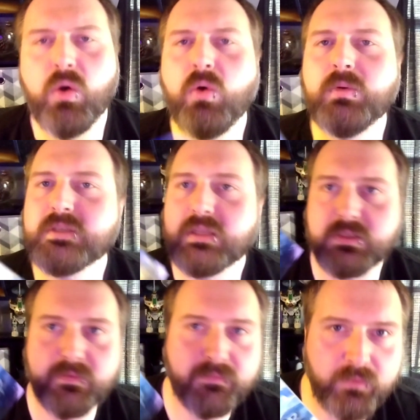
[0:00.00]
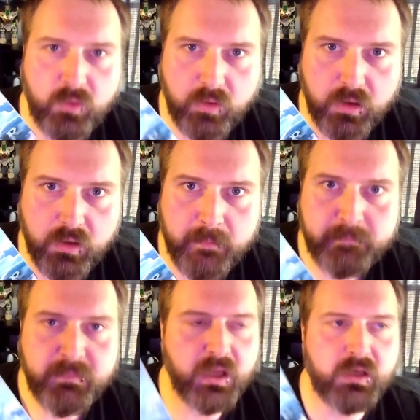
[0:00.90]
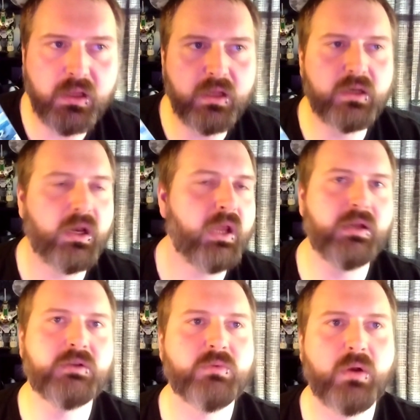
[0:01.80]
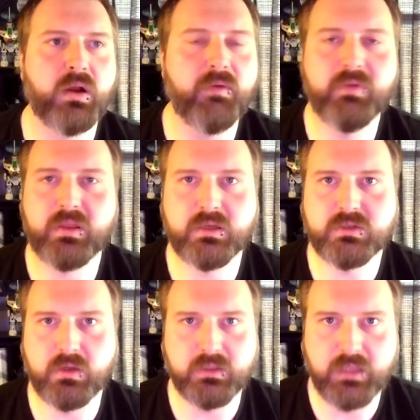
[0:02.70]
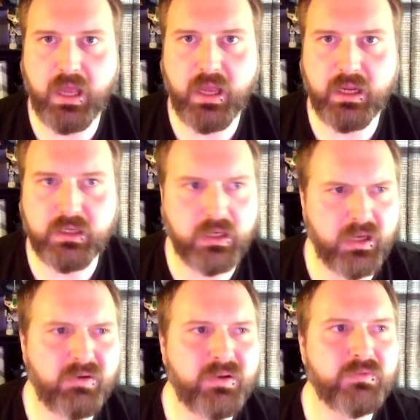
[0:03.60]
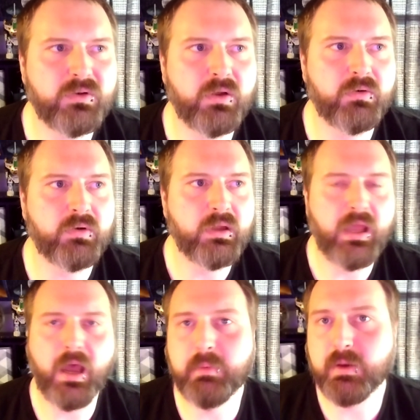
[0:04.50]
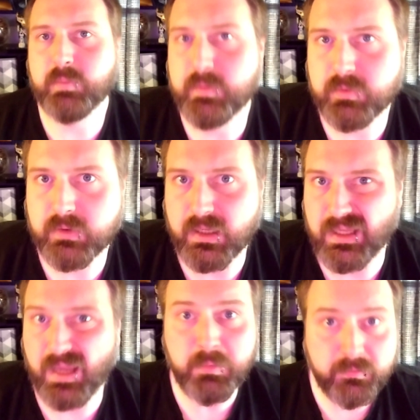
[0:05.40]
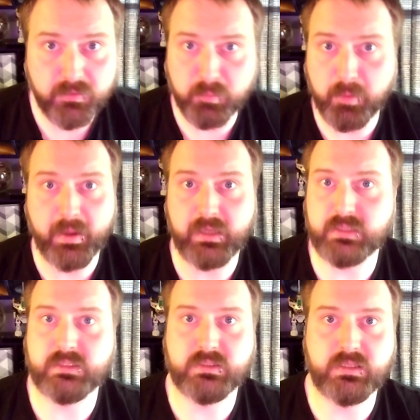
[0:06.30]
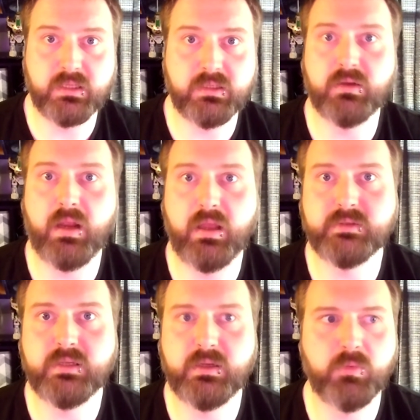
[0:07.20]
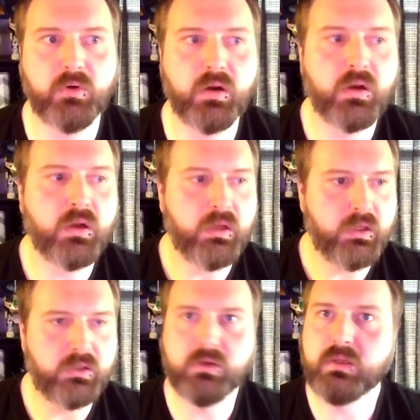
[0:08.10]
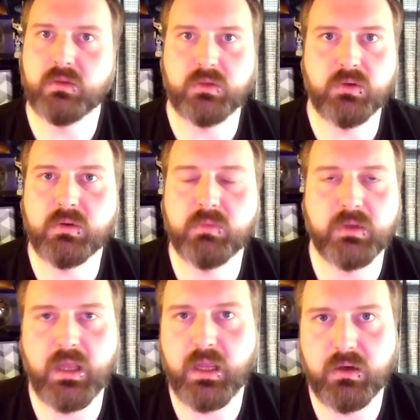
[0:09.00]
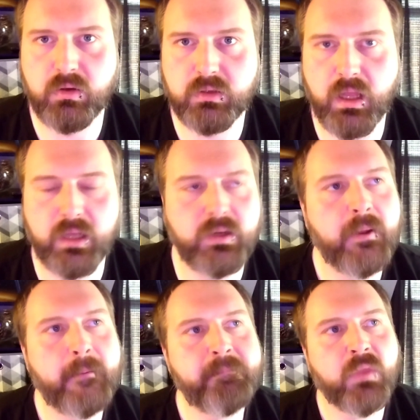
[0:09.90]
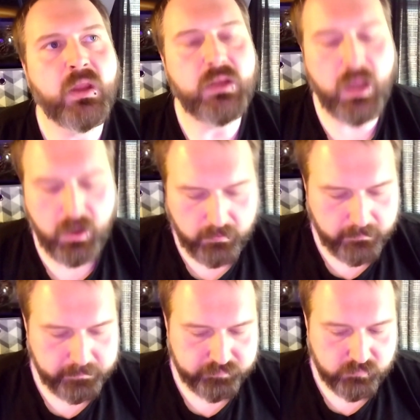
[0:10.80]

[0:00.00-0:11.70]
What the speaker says: Who is this for? In an age where everything's online, and I don't even know how many people get Game Informer magazines sent to their house anymore. You can read that online. Now,